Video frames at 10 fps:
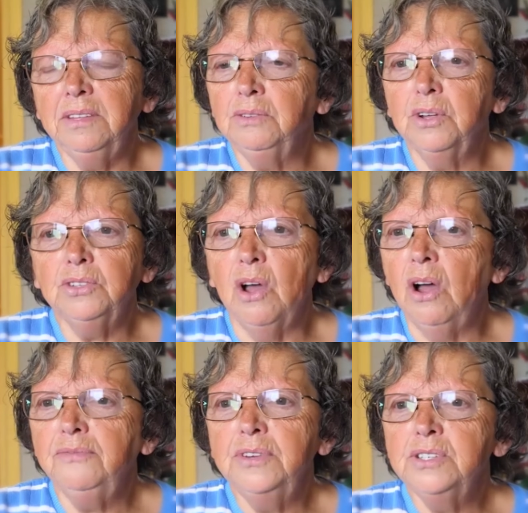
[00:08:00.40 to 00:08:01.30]
that looked
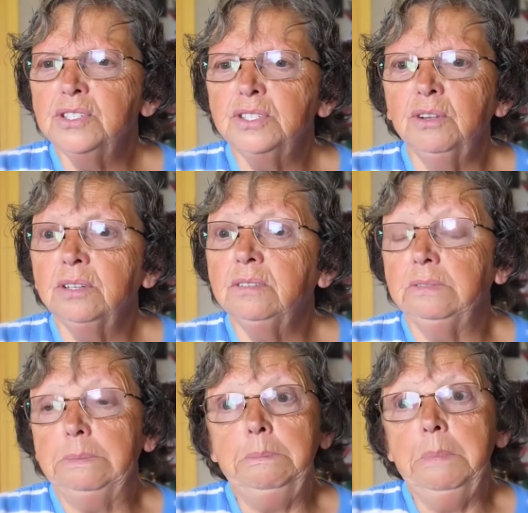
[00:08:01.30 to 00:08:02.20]
off. It just looked
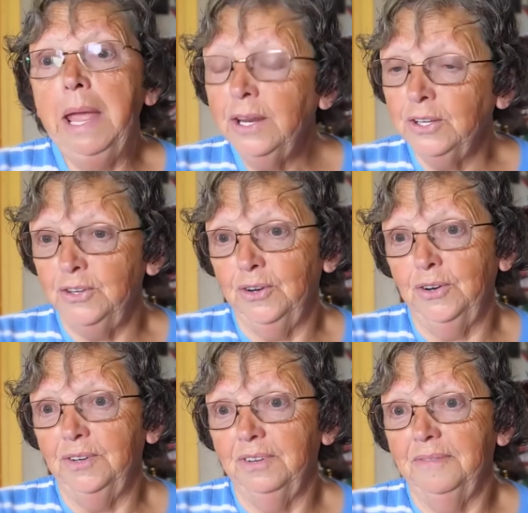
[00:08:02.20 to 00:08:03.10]

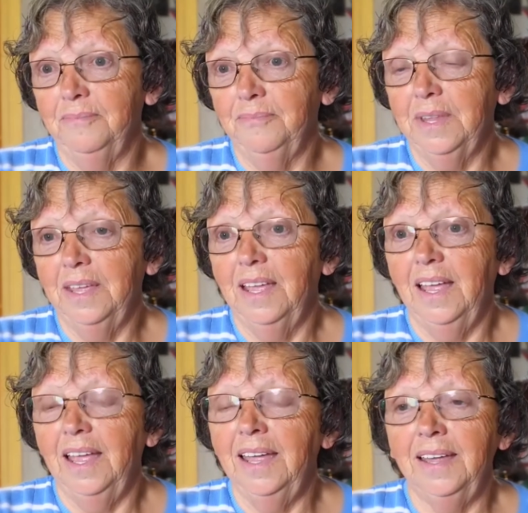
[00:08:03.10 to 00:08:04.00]
manicured.
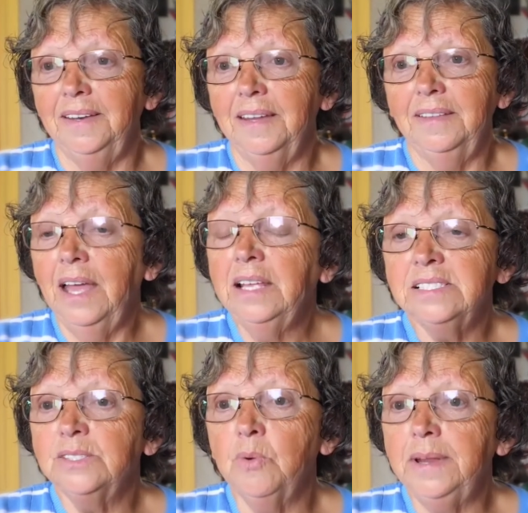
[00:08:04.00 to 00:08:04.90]
And
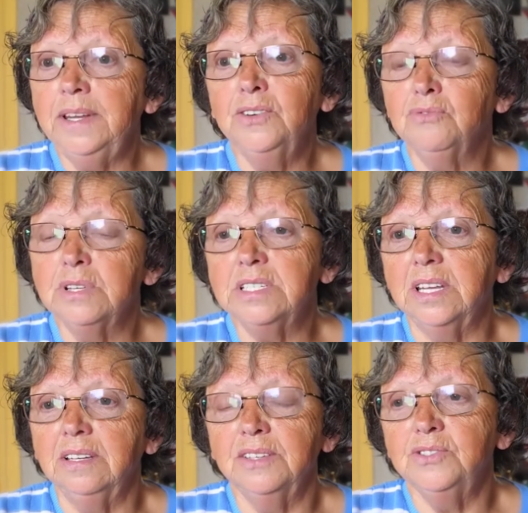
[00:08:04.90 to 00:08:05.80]
that's quite
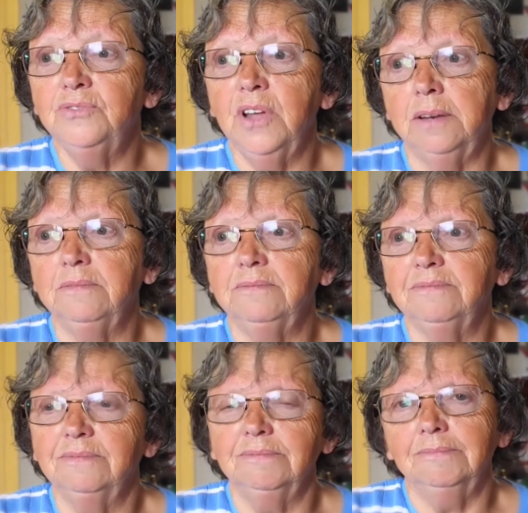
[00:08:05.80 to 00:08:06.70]
interesting, because you've got
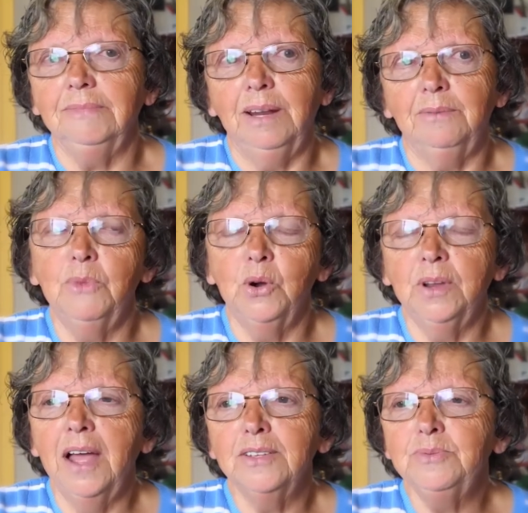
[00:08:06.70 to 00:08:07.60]
more
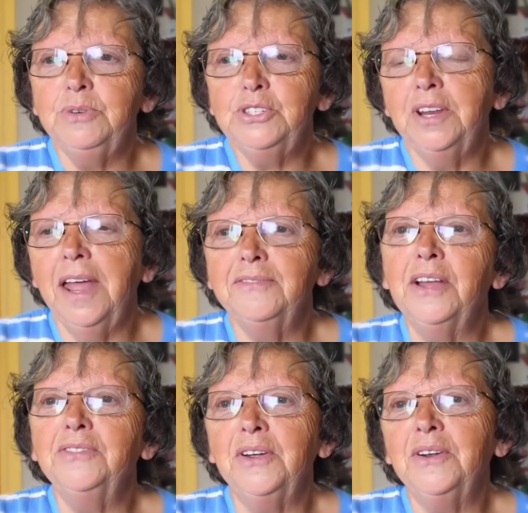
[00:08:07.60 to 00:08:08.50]
cows than we should have
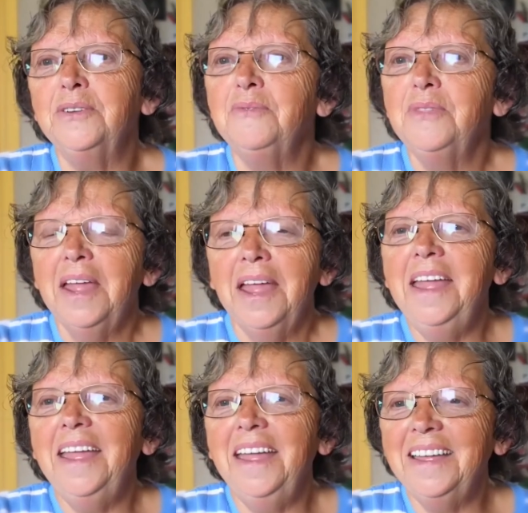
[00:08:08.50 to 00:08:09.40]
out there.
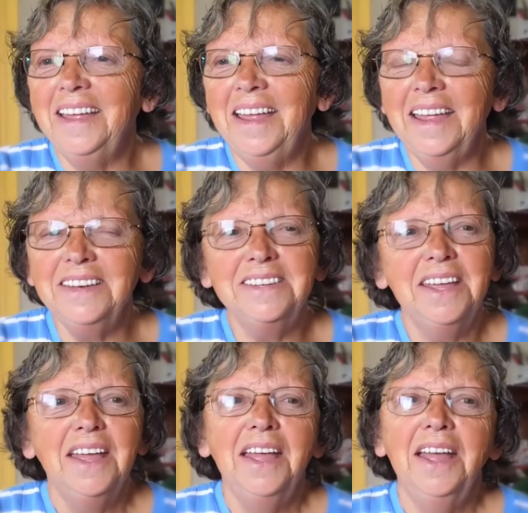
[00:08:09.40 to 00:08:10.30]
And
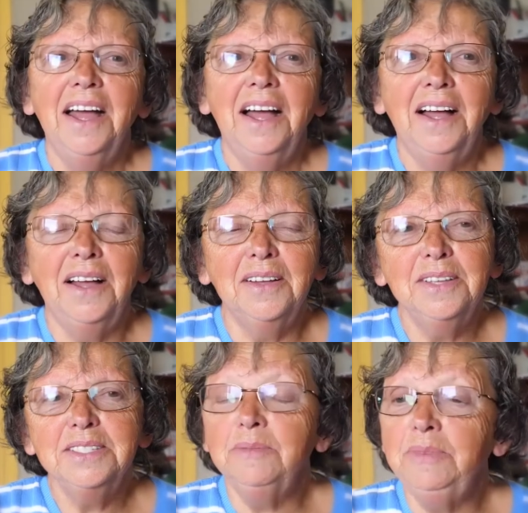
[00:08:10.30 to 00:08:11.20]

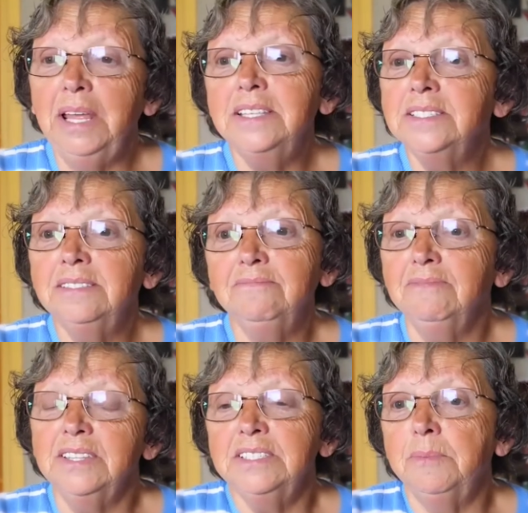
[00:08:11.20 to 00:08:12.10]
some days,
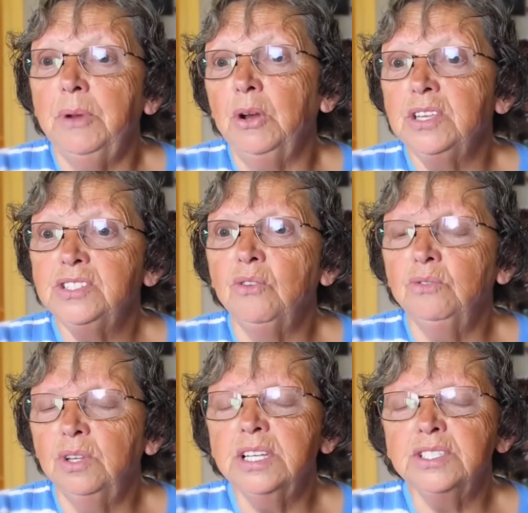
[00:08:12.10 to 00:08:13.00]
some areas
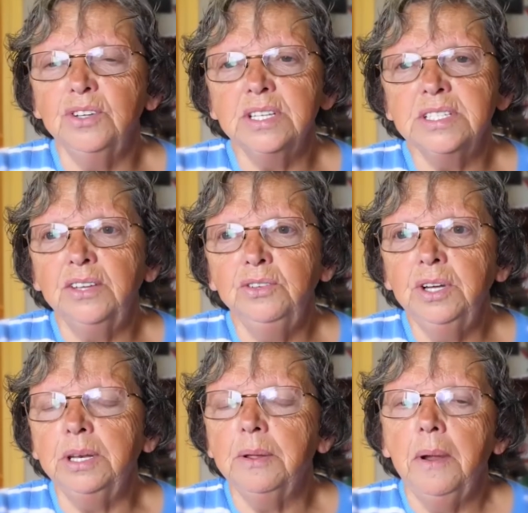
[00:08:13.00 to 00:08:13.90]
don't look as good as they
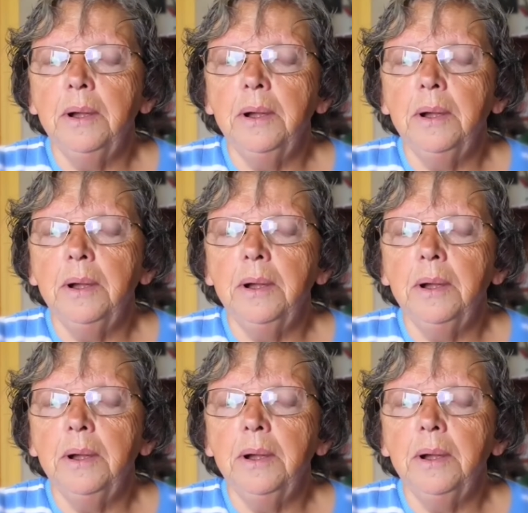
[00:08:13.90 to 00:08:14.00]
could.